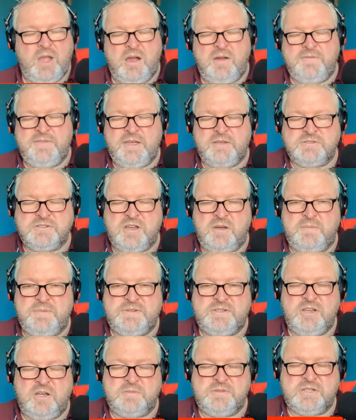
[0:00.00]
of those
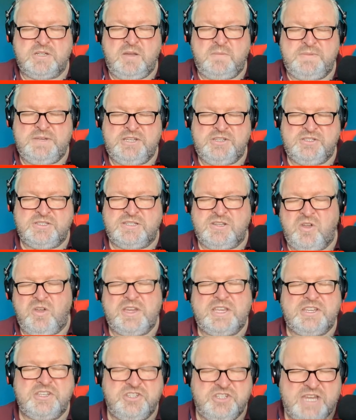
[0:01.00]
types of competitions,
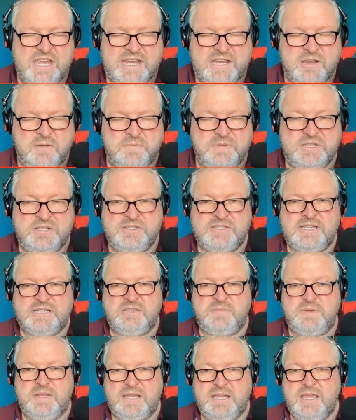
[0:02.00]
like and share competitions, that
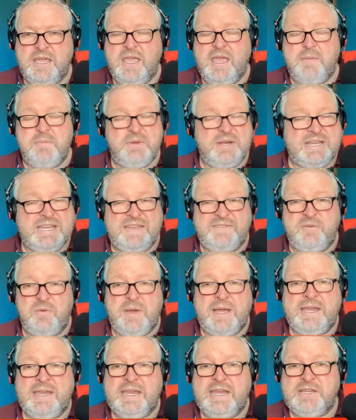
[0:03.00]
type of thing. But a
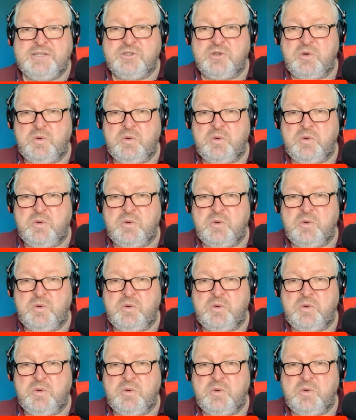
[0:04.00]
giveaway is